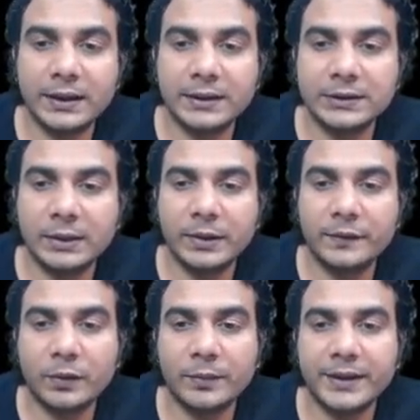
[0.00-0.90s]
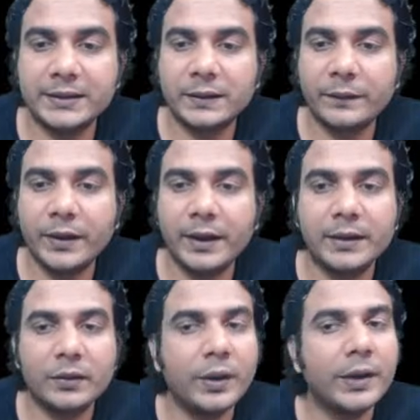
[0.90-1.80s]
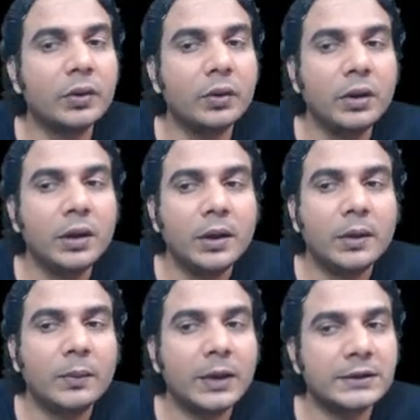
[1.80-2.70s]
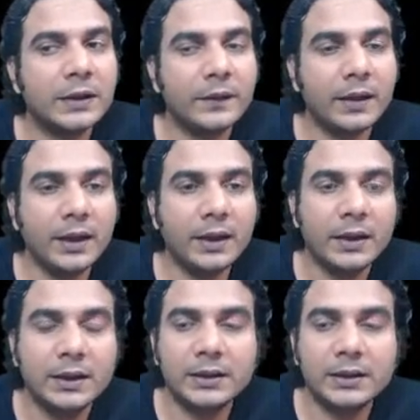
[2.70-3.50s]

it is coming from minus infinity and going to plus infinity.